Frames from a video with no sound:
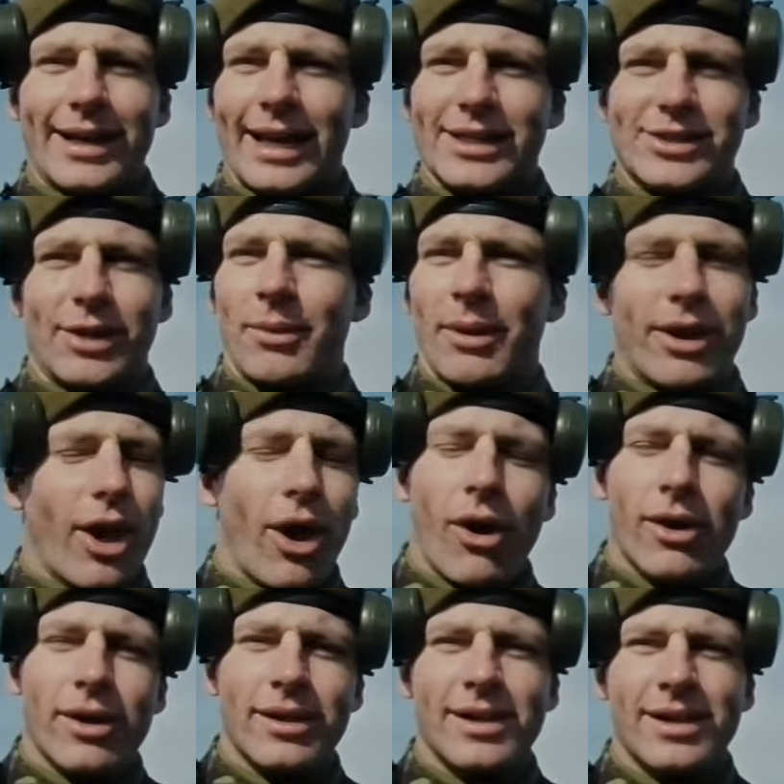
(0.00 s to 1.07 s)
Against someone, no.
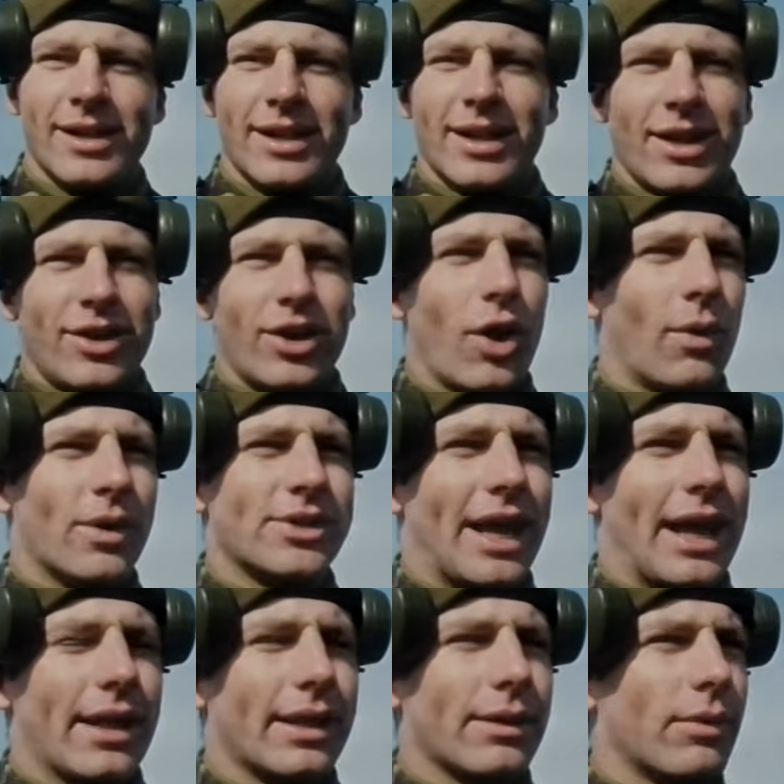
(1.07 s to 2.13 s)
No, no one's,
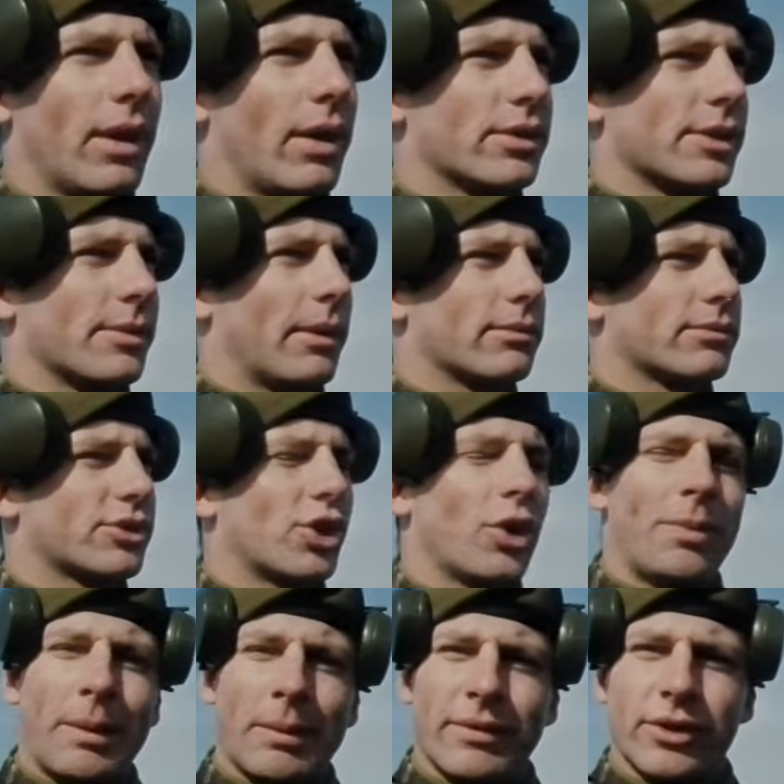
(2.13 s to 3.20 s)
I think, well, was about
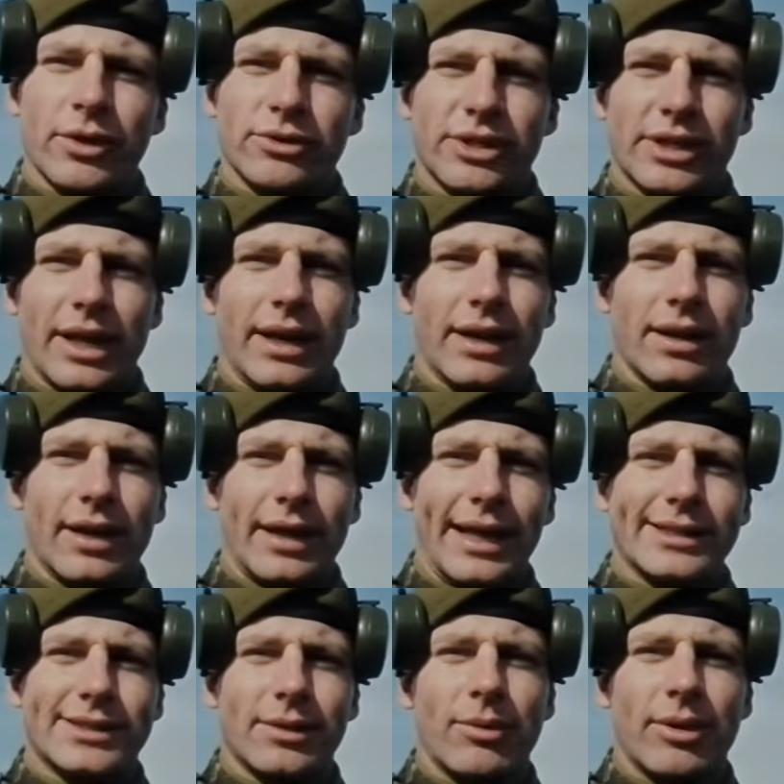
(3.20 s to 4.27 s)
two people have used a gun
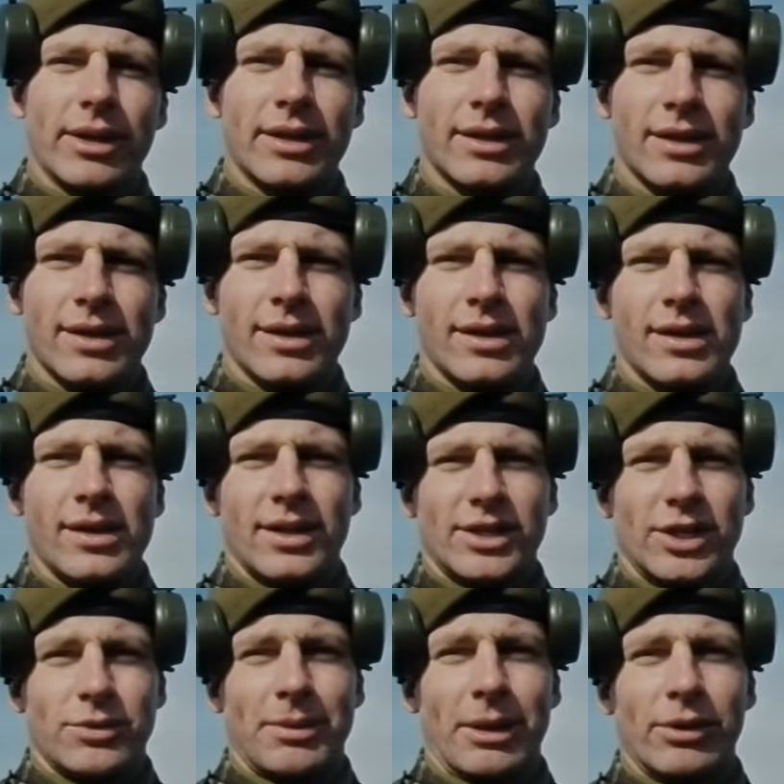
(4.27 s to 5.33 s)
against someone
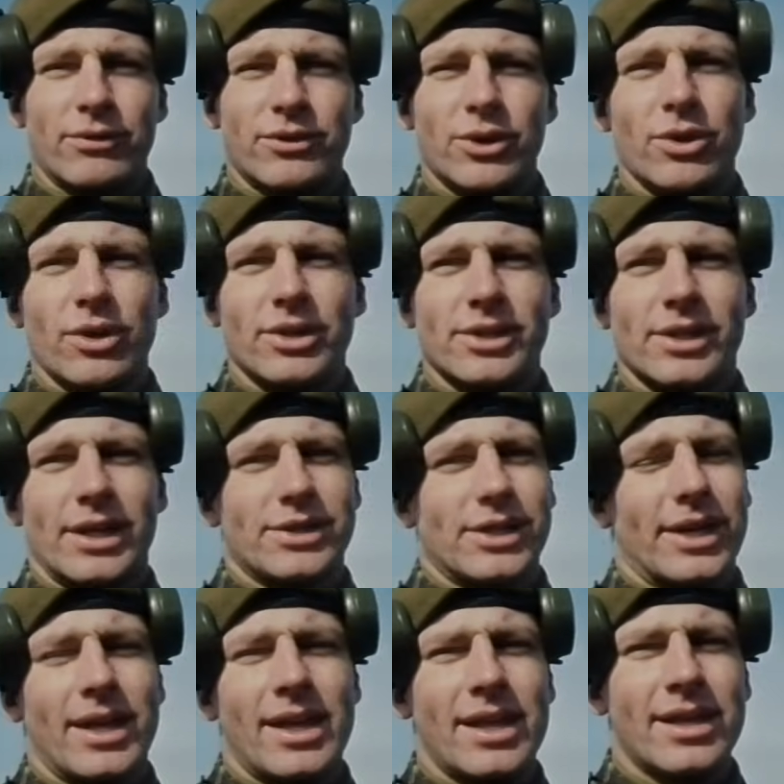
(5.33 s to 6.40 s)
since we've been out here for two years, and that's it.